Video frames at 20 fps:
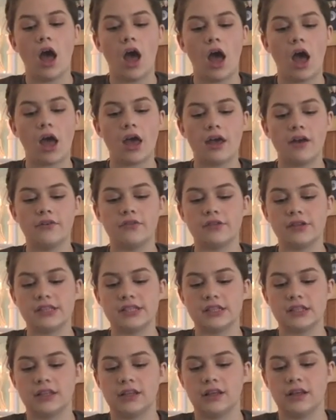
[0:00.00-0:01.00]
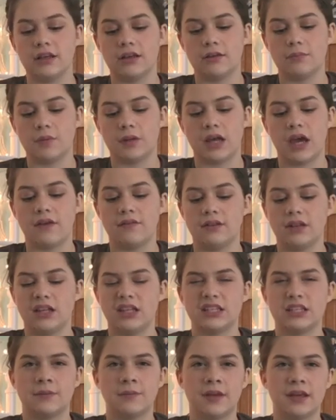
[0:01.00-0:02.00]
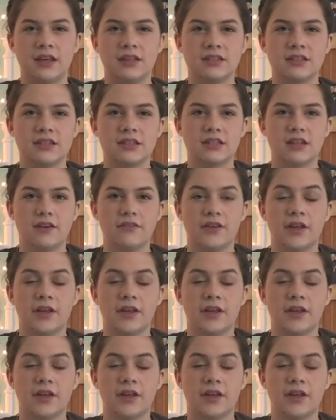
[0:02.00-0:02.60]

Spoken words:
I have recently been having like stomach aches and stuff,